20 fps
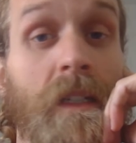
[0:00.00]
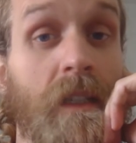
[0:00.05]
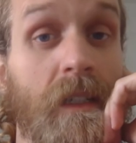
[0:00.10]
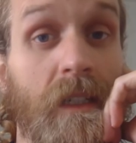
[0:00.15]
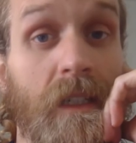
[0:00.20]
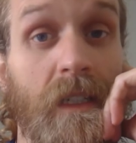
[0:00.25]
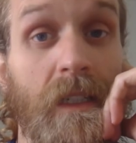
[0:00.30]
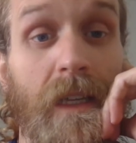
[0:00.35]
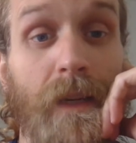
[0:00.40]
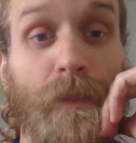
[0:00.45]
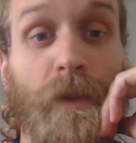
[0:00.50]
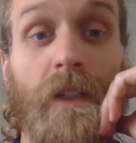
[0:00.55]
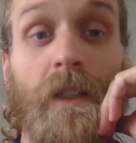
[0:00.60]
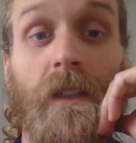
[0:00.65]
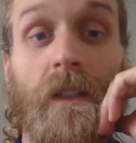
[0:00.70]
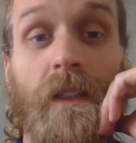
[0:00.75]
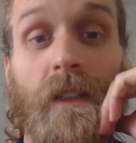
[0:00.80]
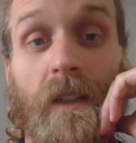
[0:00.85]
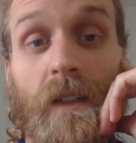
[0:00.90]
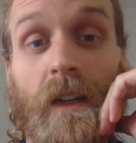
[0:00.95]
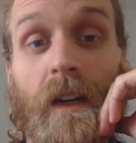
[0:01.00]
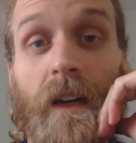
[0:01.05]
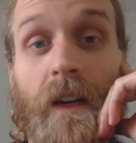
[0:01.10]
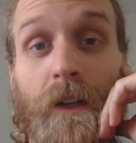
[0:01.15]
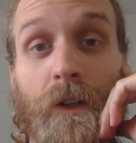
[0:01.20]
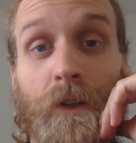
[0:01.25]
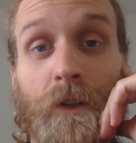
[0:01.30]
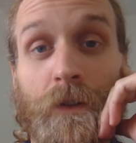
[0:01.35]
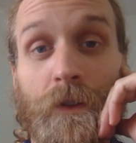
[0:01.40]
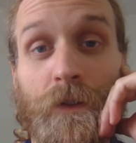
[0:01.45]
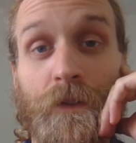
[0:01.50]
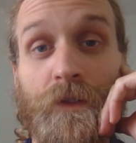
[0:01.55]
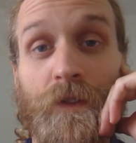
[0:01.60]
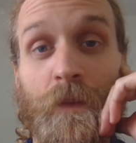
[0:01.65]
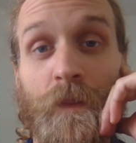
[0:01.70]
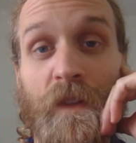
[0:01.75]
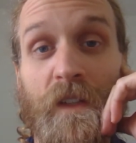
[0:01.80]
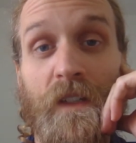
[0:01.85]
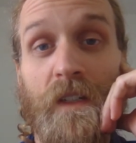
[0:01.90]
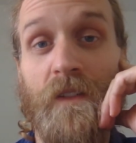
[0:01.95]
the celebrity I earn
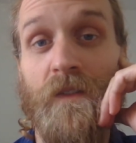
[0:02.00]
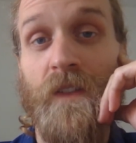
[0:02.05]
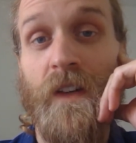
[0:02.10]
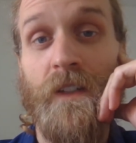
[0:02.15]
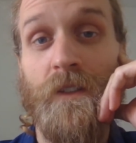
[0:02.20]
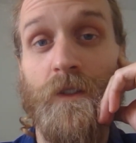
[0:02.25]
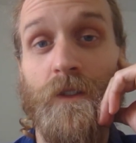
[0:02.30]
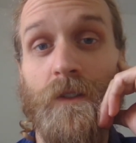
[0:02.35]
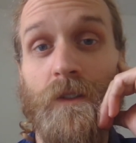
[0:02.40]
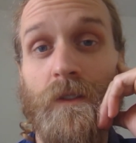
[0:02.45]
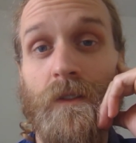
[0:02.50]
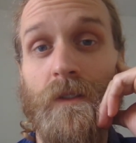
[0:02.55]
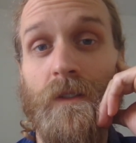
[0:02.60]
from this adventure.